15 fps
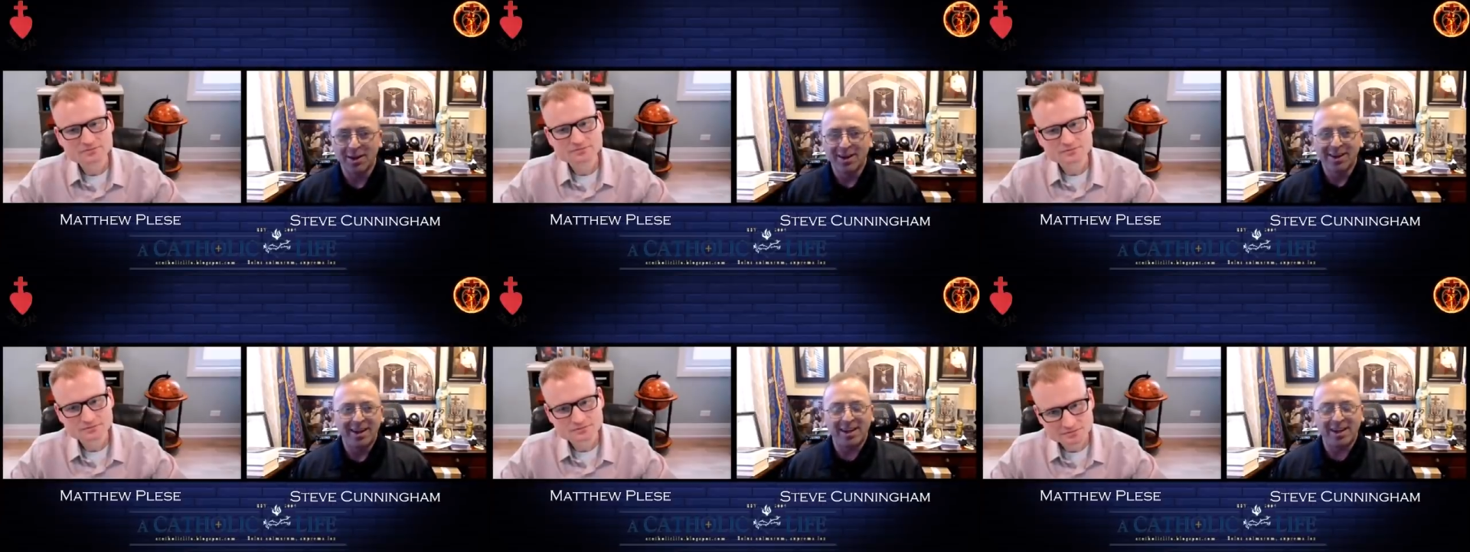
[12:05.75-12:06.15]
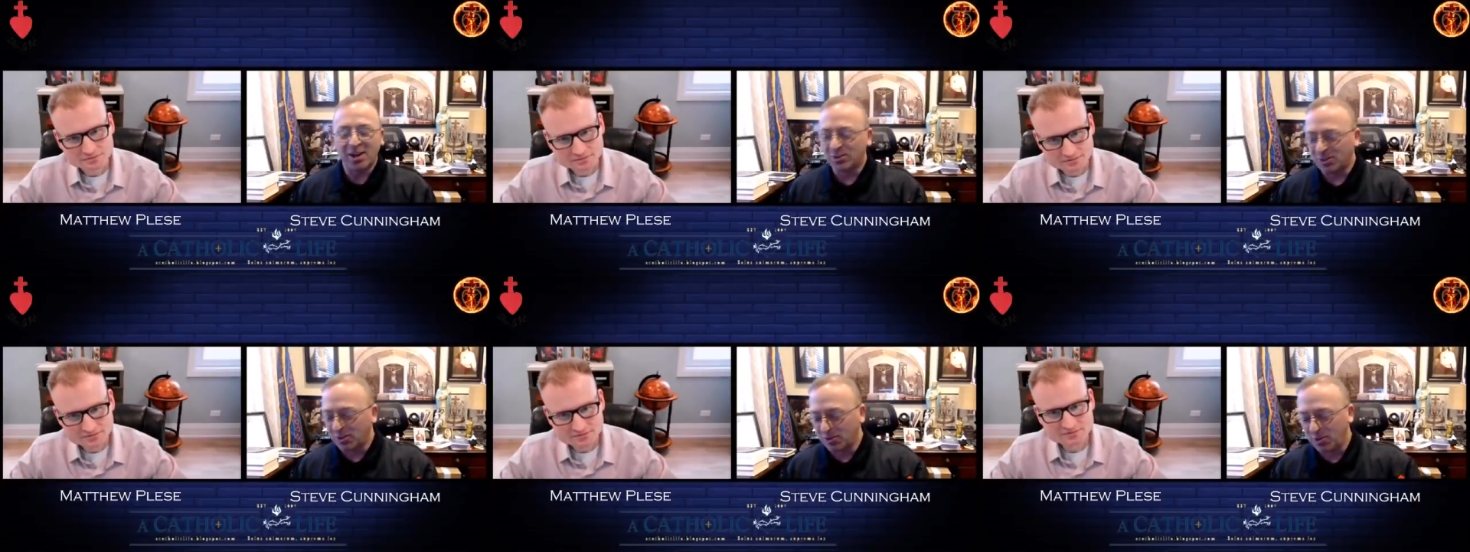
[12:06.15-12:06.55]
Speaker 1: He
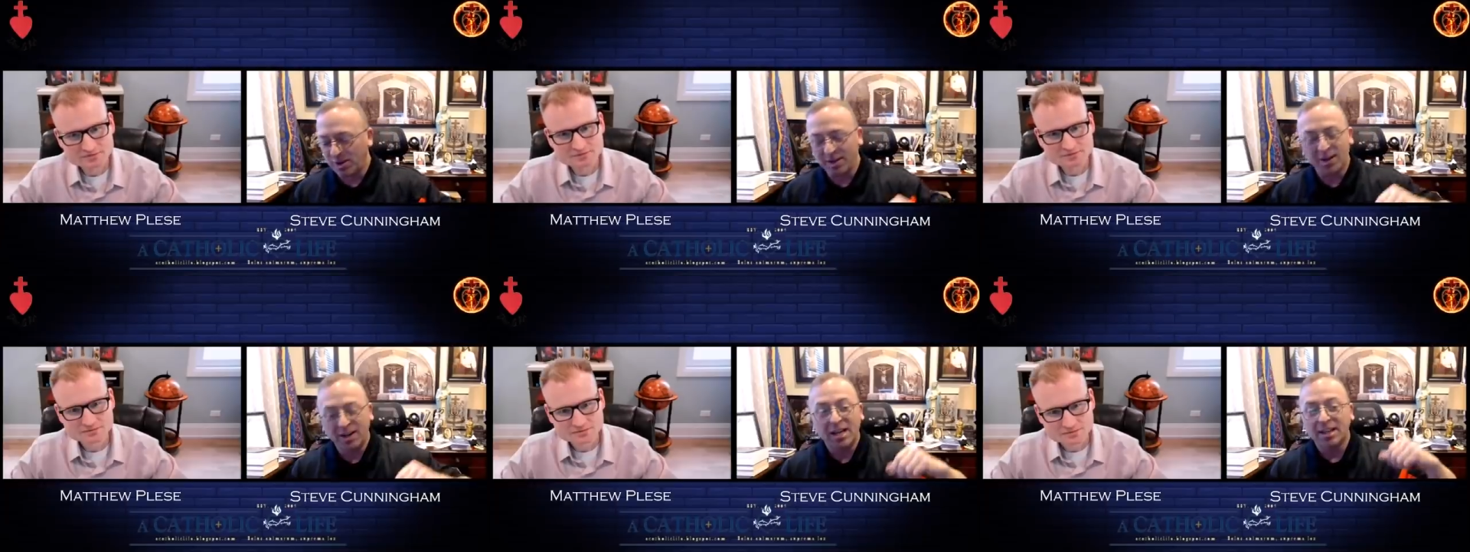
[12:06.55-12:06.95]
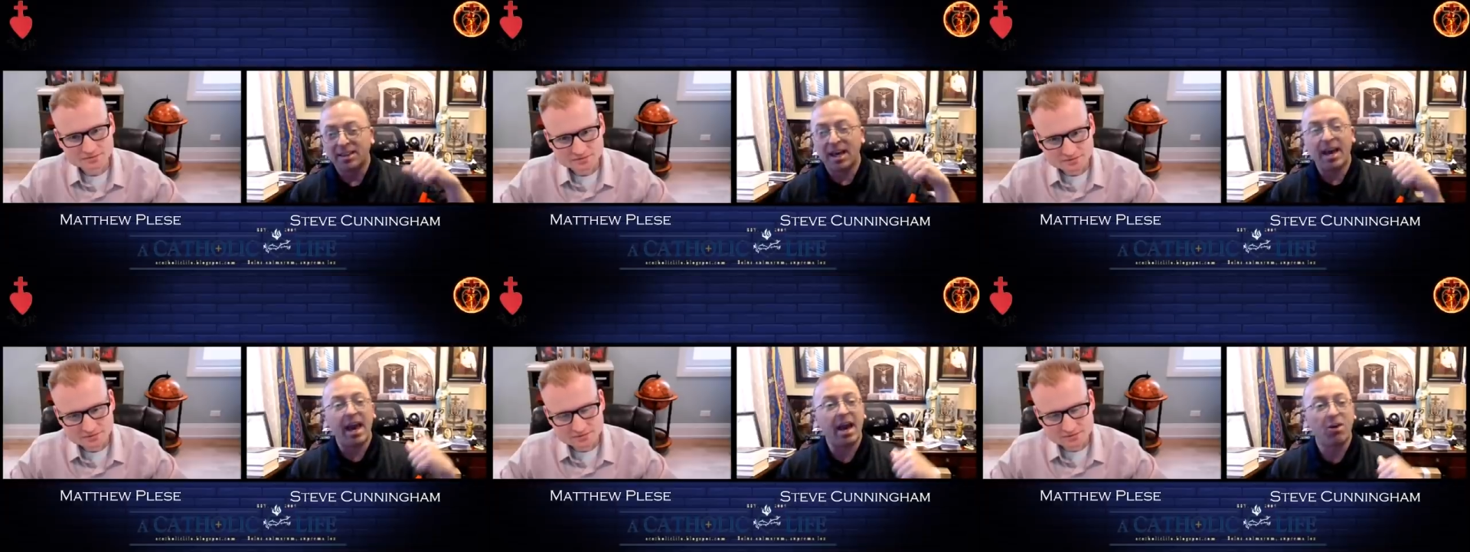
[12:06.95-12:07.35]
goes into it
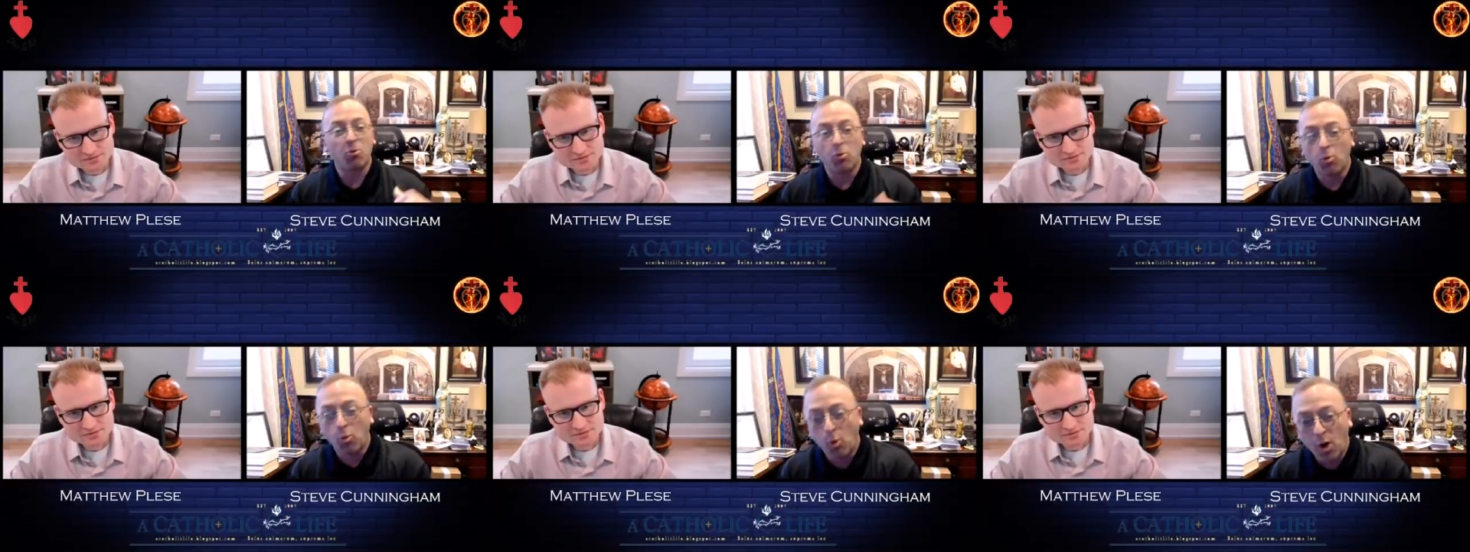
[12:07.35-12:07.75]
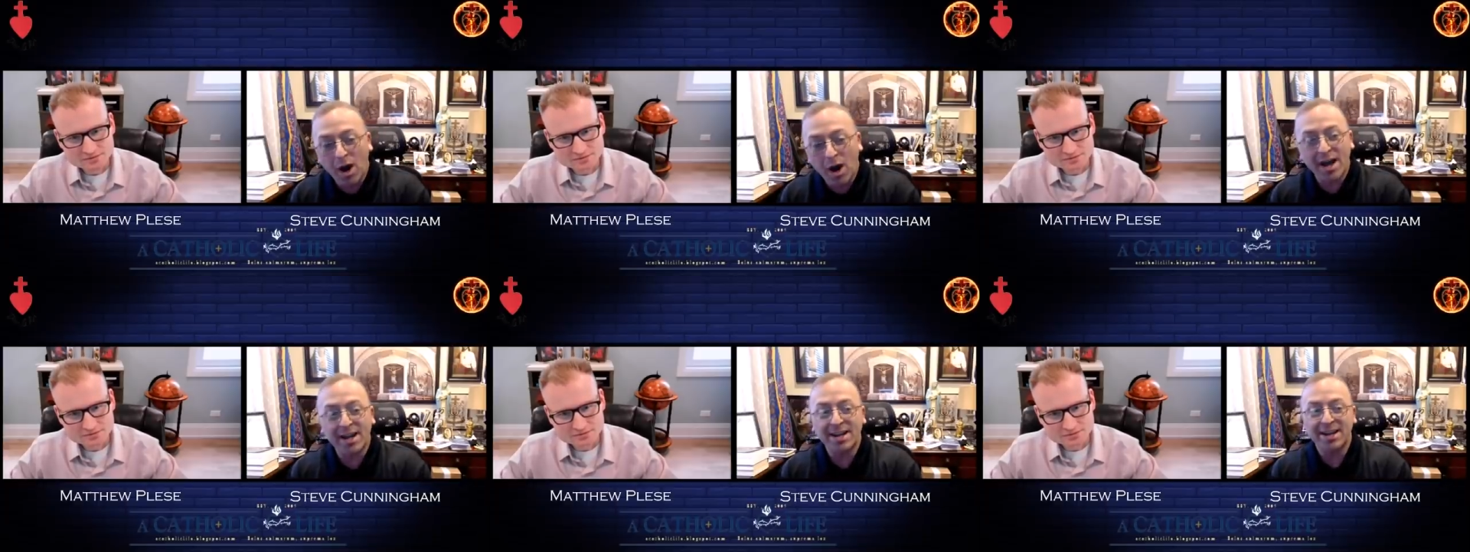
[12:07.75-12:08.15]
they had
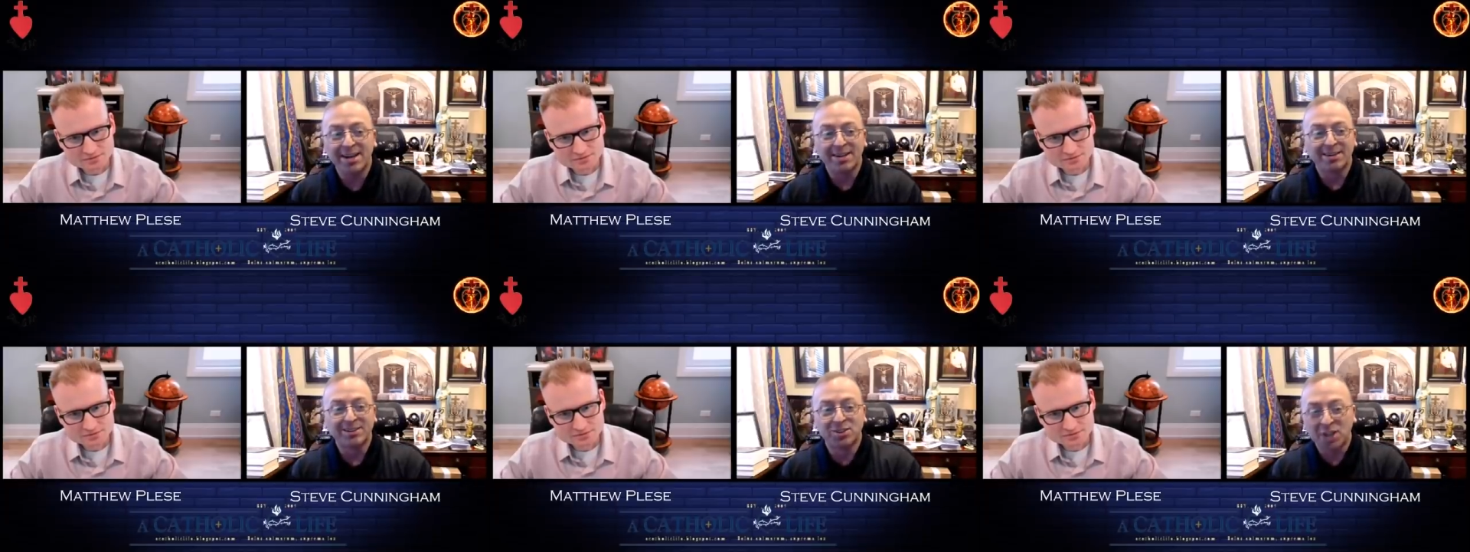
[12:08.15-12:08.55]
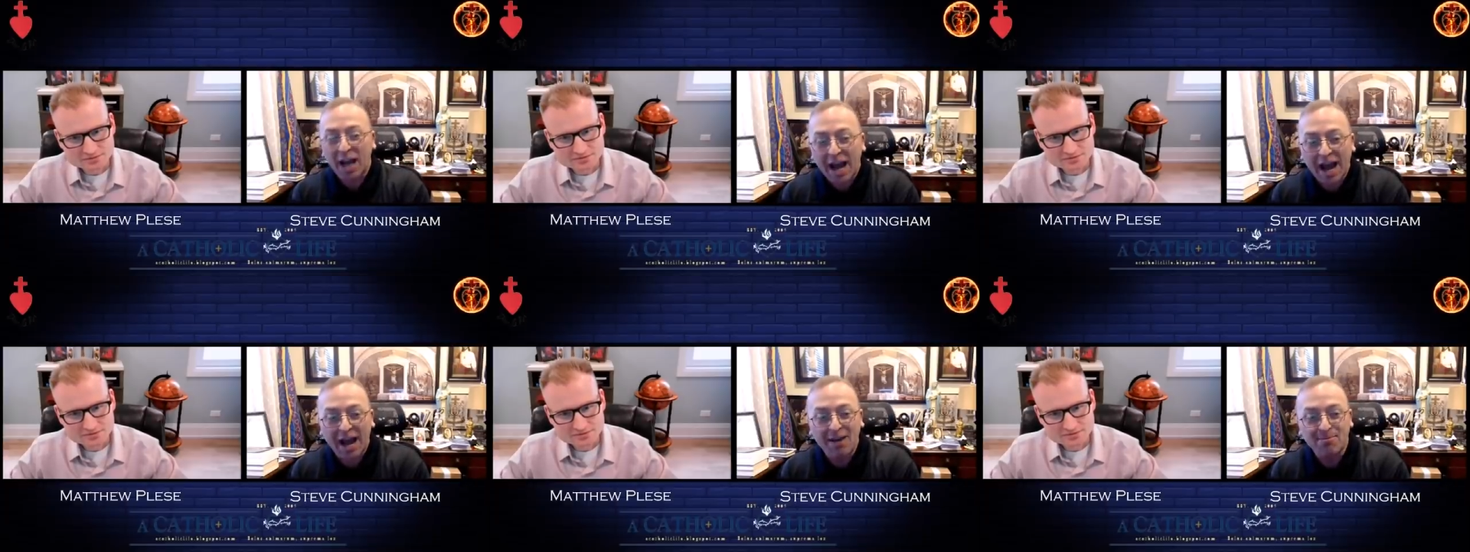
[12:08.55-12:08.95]
one
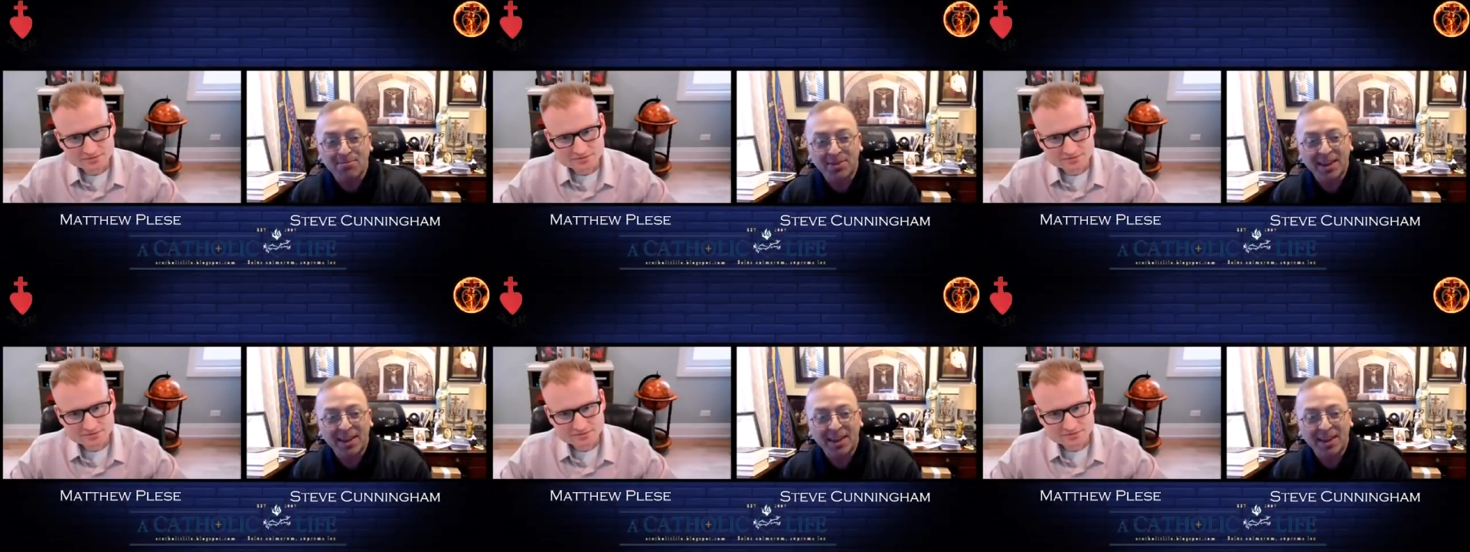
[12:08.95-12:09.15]
job.